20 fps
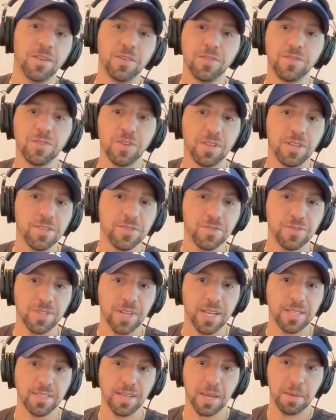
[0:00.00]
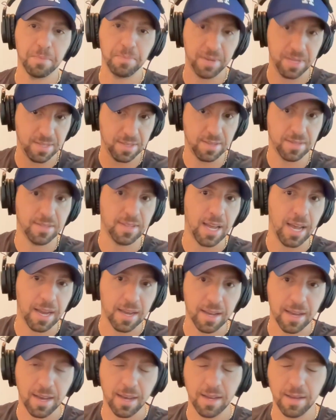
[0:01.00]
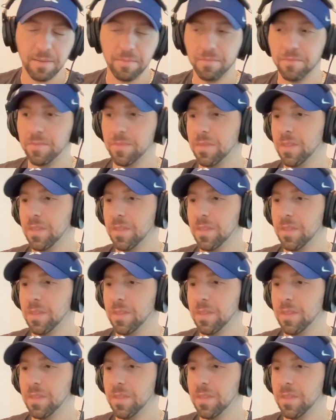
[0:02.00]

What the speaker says: So these are sites like business.com,